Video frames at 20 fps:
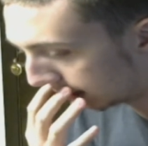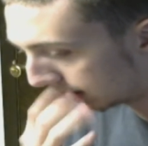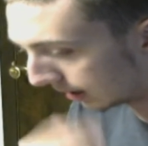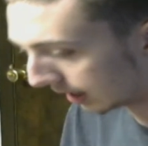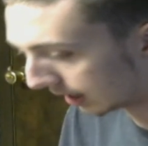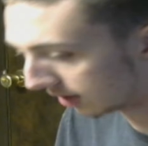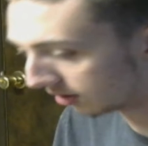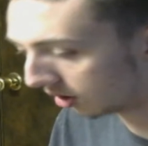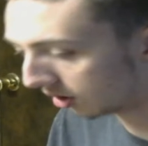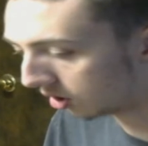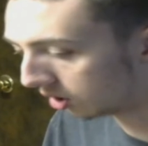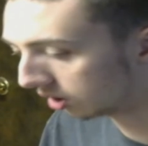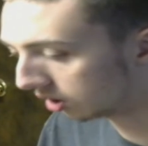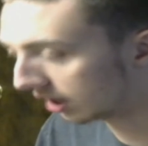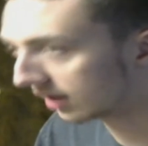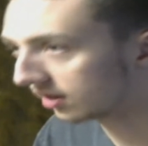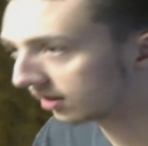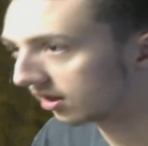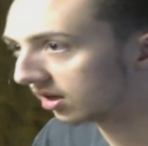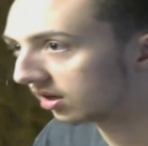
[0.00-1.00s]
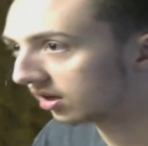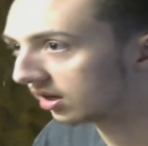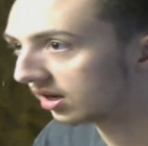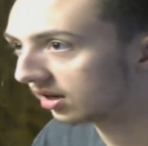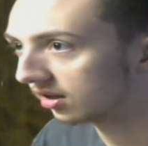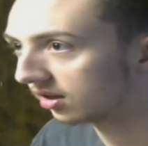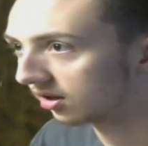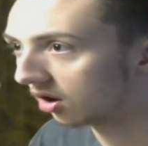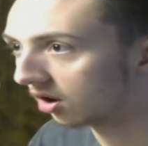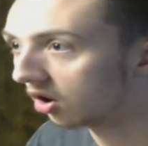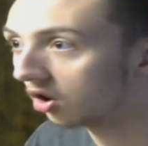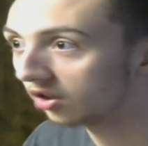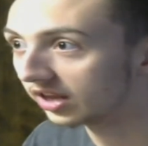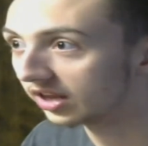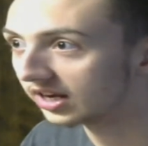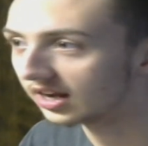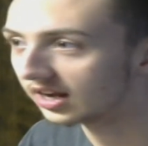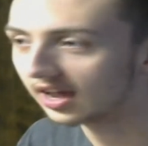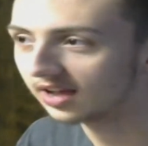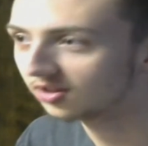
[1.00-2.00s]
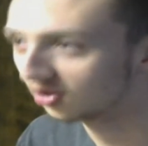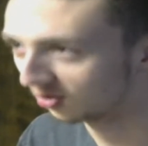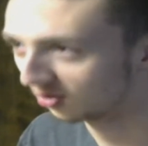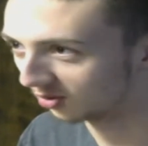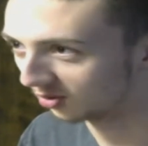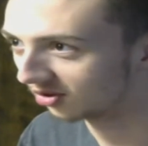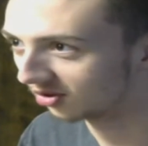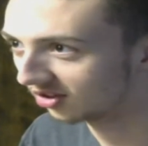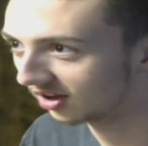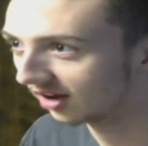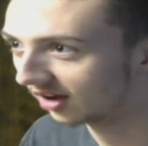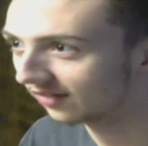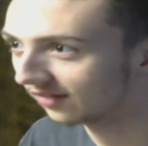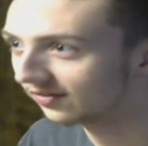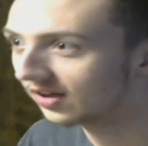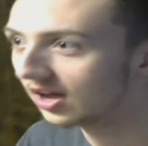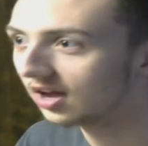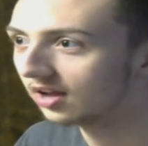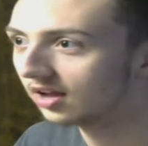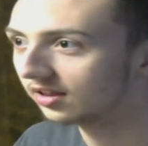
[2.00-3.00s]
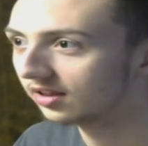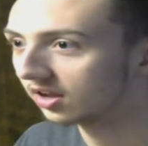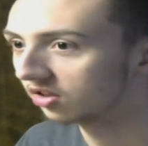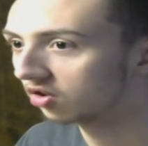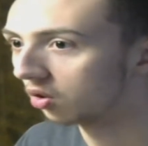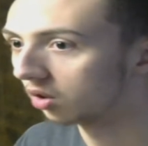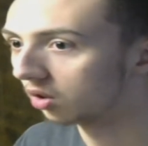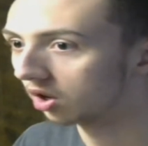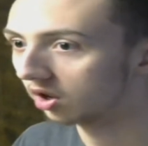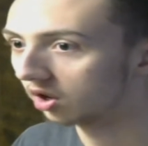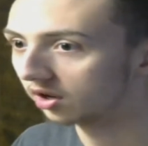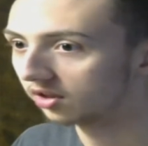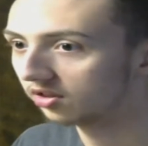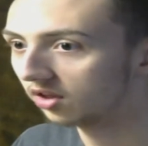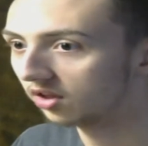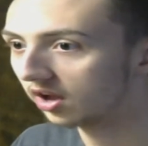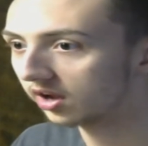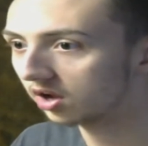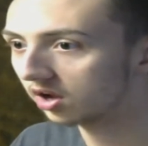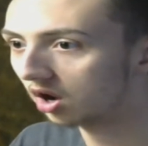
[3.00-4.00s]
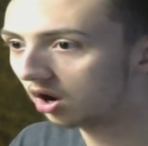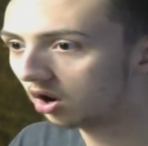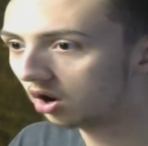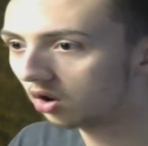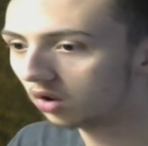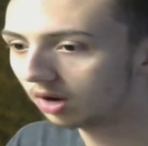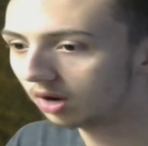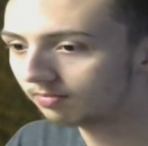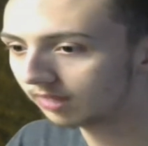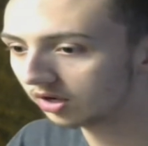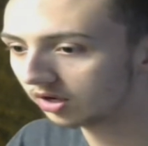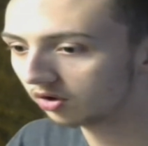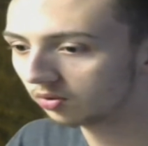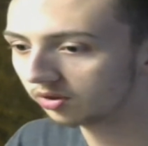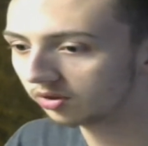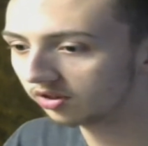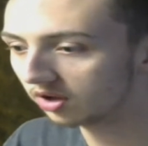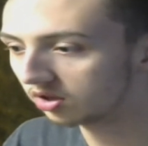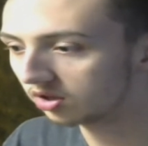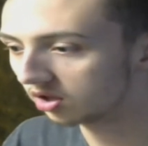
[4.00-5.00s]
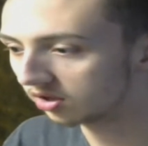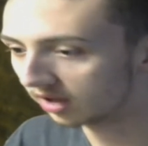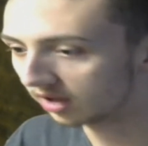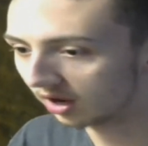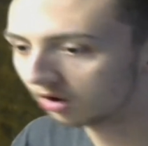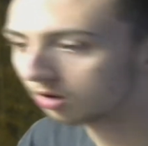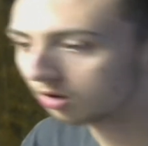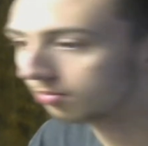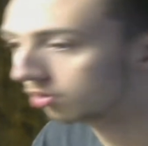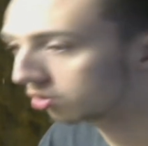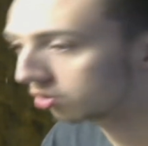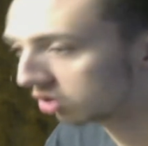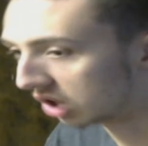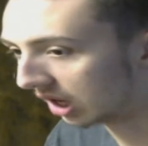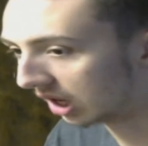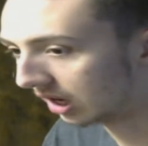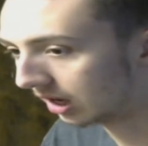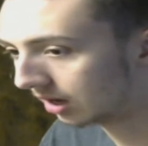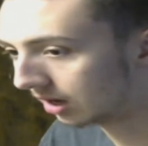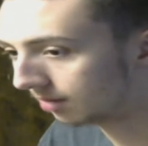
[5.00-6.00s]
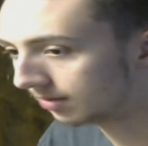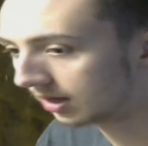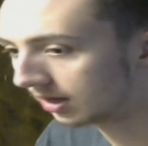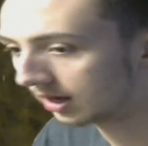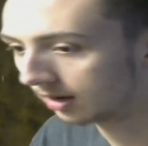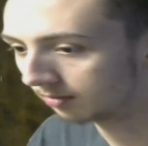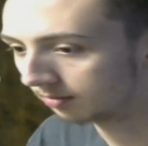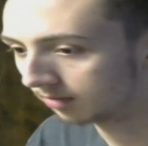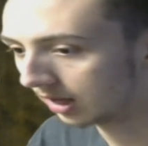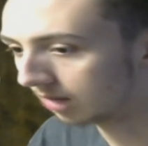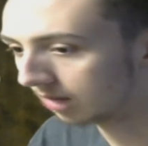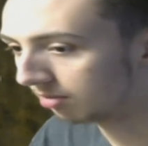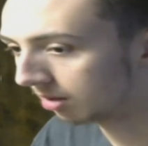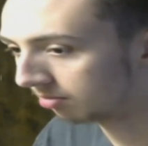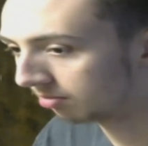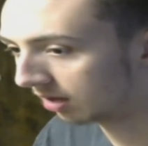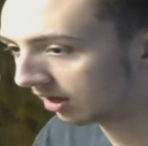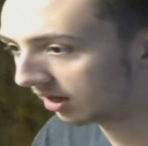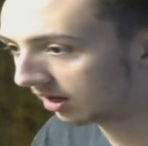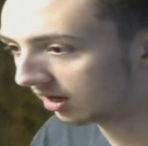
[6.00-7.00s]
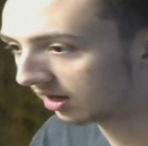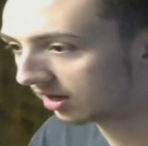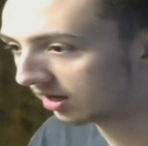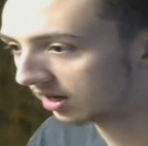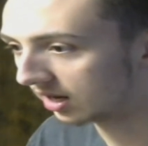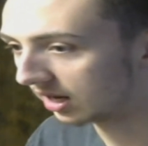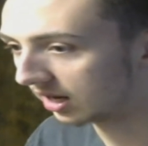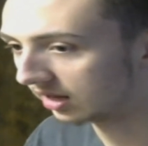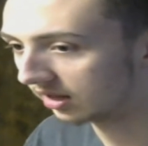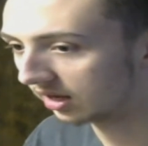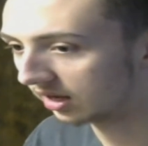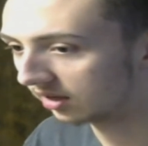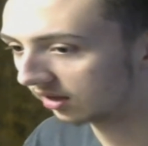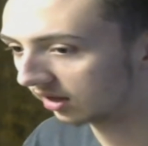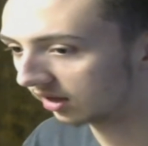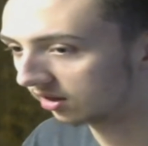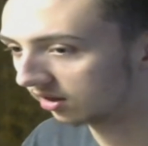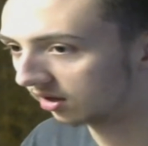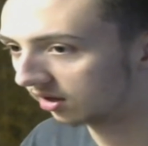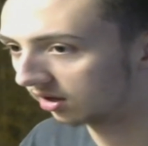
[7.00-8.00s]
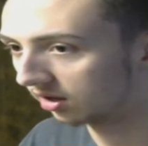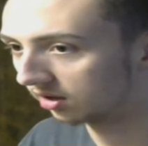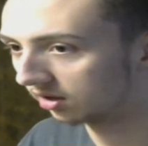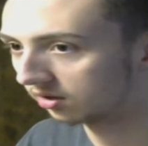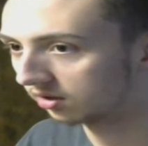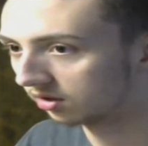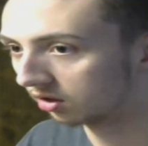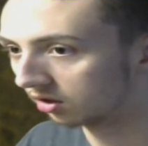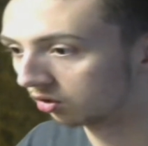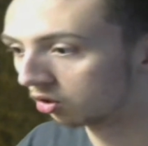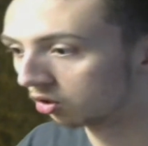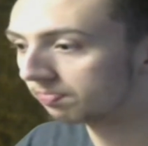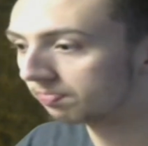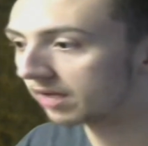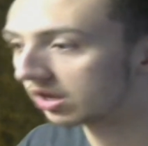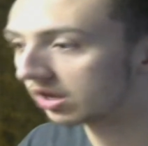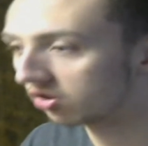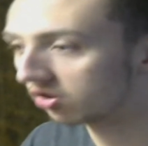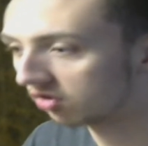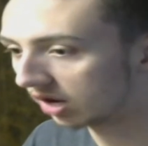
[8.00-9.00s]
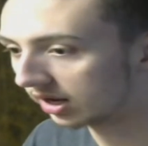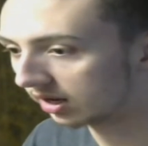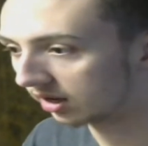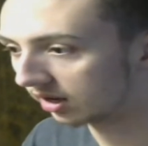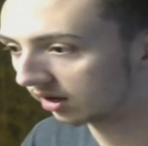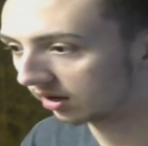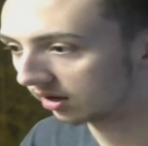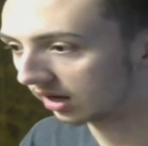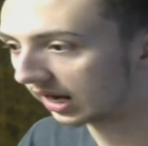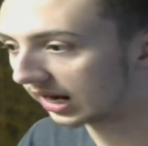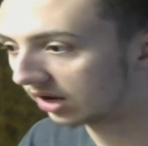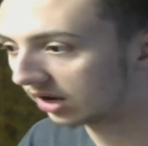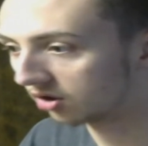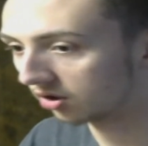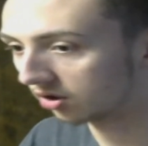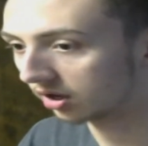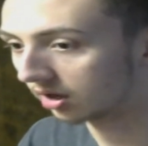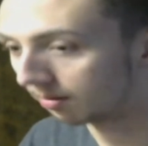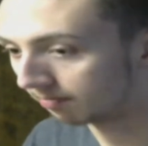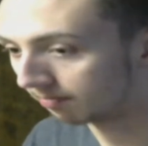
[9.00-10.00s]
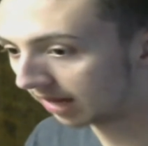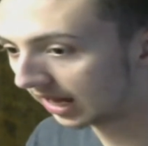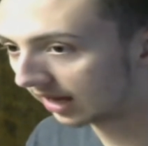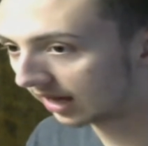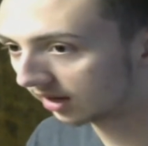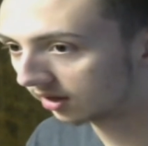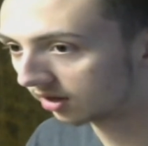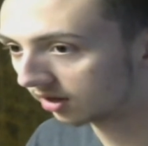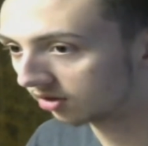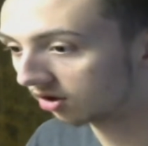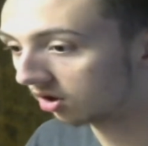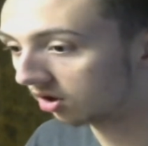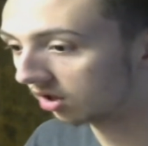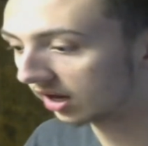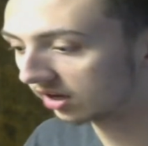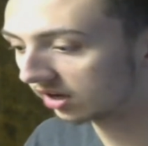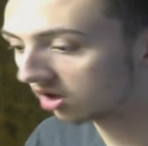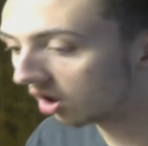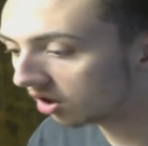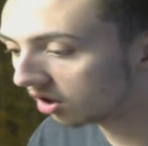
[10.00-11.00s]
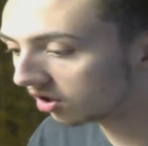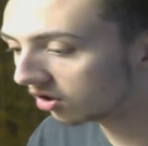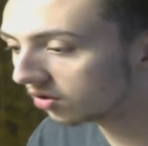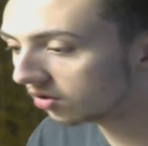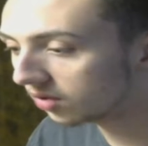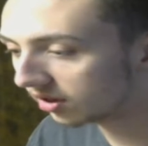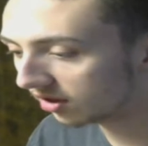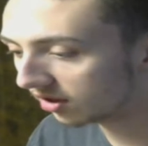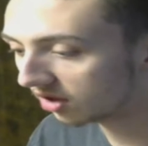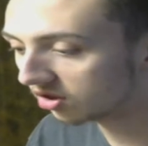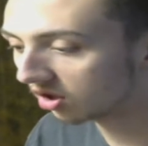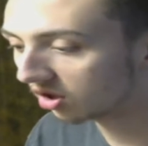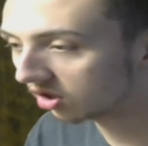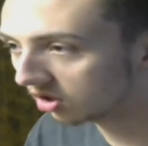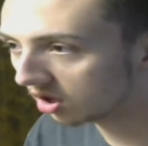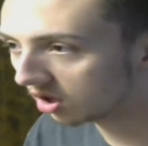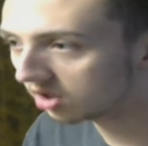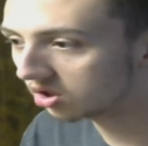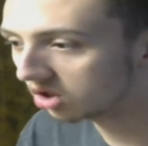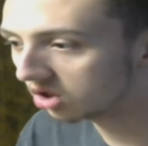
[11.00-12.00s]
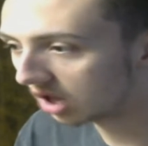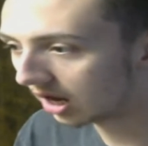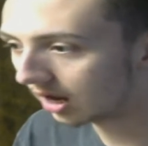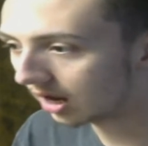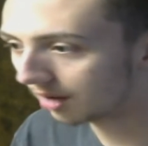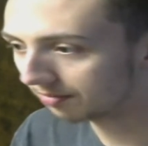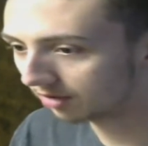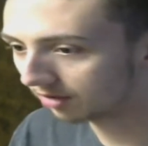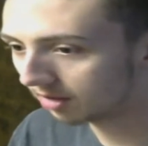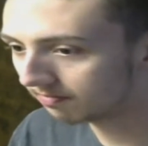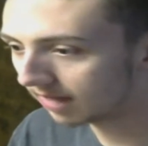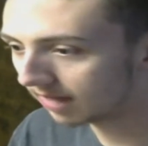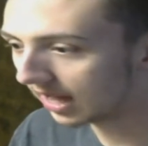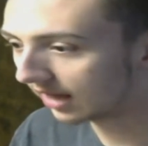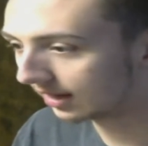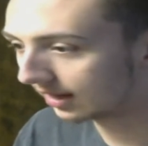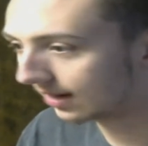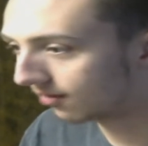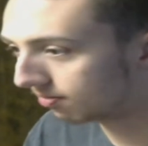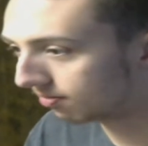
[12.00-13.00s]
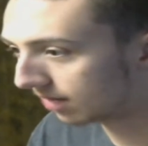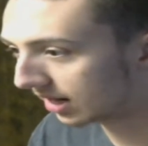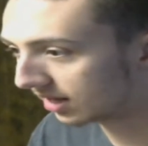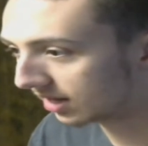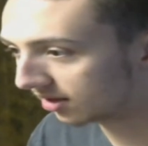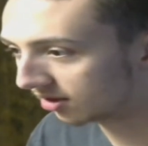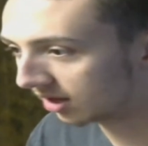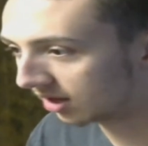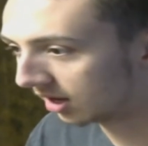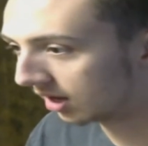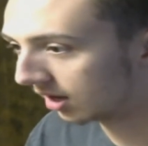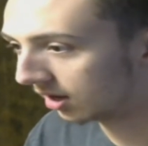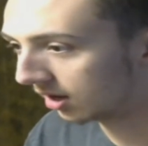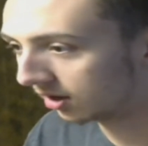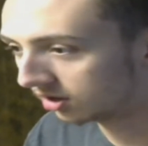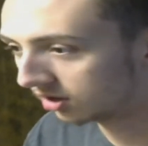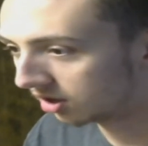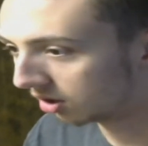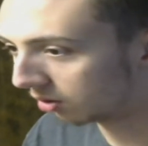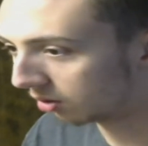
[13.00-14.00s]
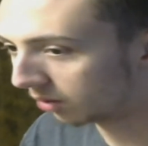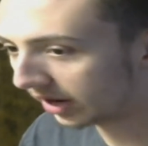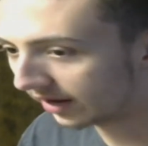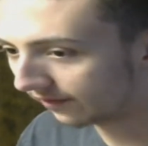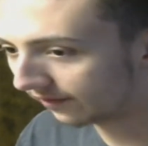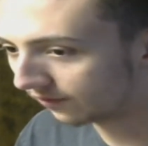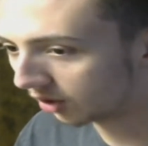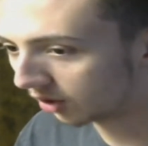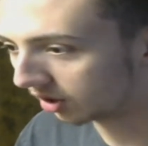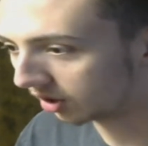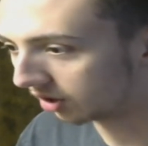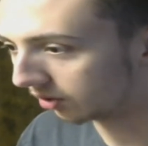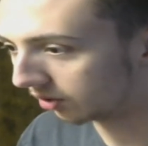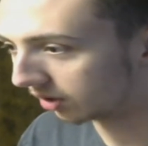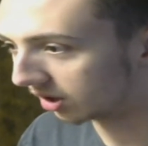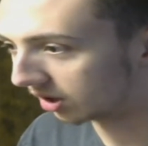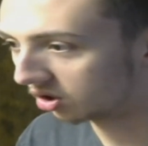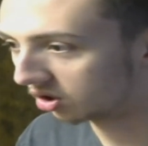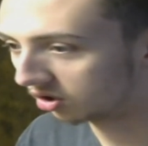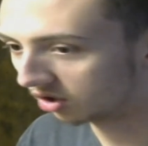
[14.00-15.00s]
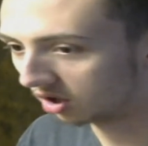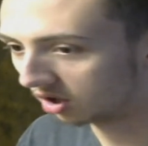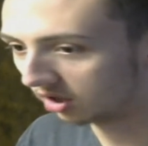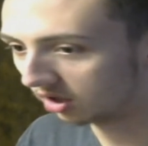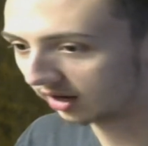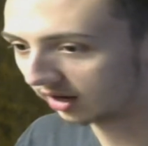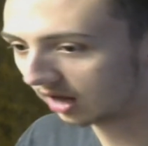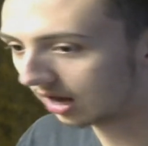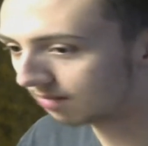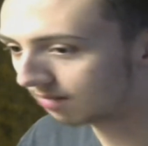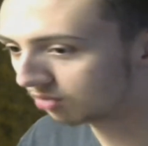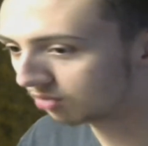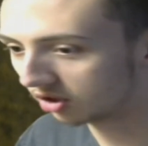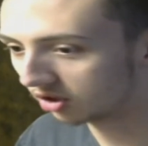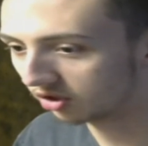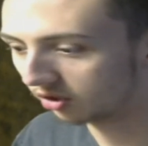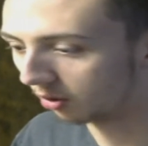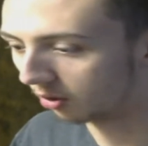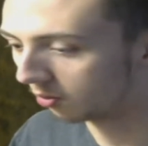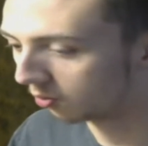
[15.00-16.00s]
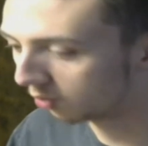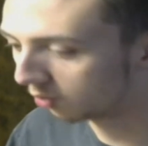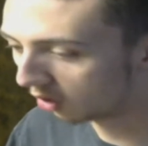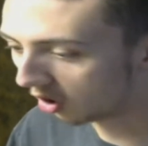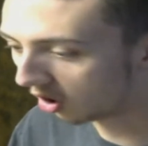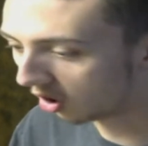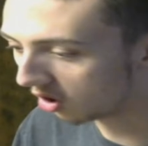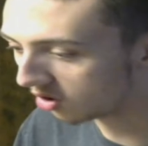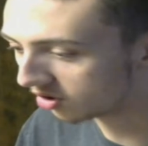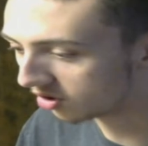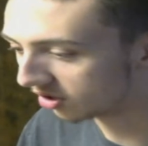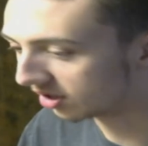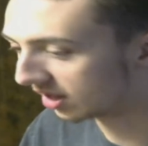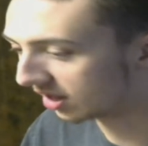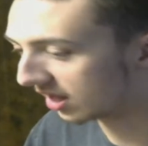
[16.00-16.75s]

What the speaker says: It's all like all the natural stuff that's going on. It's like, oh, I've been doing such a terrible job, blah, blah, blah. And then like the group that's trying to aid her to come back is all like, no, you're doing such a good job. Come back. Everybody's, waiting for you. And then she's all like, I'm just the worst.